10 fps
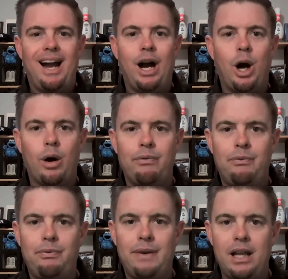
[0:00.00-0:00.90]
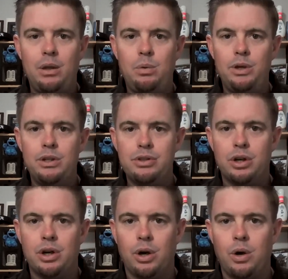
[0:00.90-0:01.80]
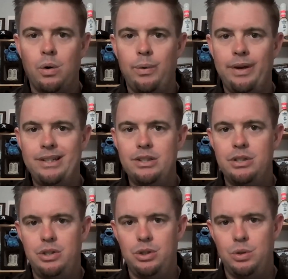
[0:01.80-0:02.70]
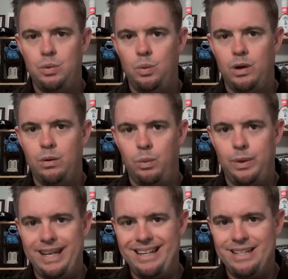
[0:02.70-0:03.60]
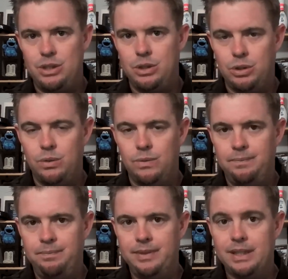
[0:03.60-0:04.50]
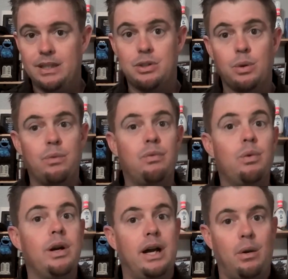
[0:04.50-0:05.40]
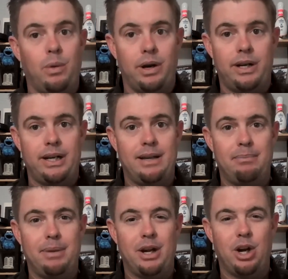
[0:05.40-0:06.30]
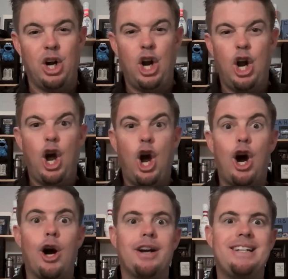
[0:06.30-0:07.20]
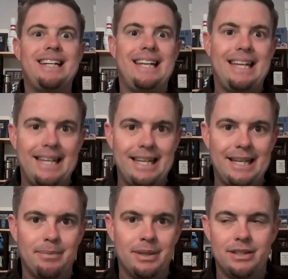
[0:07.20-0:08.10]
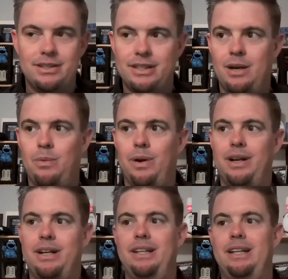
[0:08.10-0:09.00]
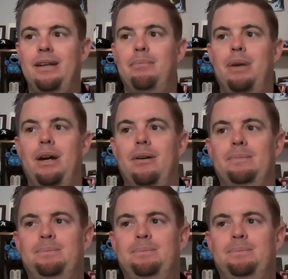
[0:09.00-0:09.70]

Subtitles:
our followers are going to do what we do. And so if we're not working to get better, our team is not working to get better.